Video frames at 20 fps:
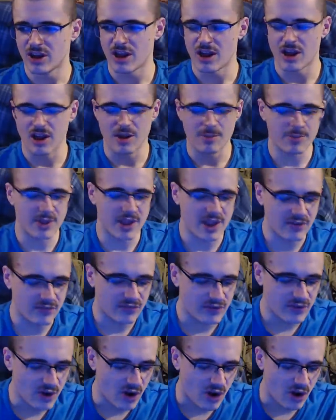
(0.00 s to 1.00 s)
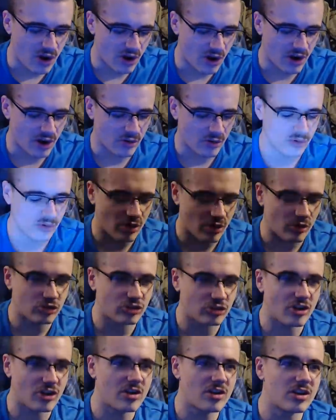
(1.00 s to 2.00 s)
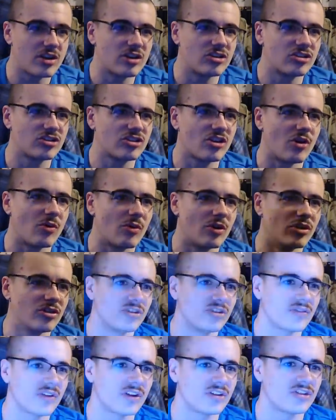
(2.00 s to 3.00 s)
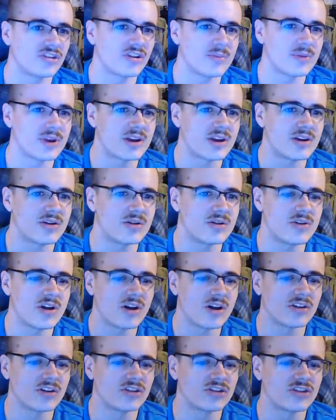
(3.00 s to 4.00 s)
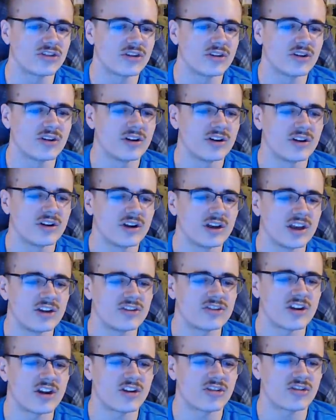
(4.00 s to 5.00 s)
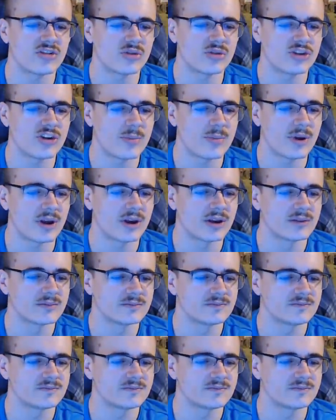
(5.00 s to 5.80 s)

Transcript: But if not, I'll show you the Scott ones if there's somebody who does international shipping.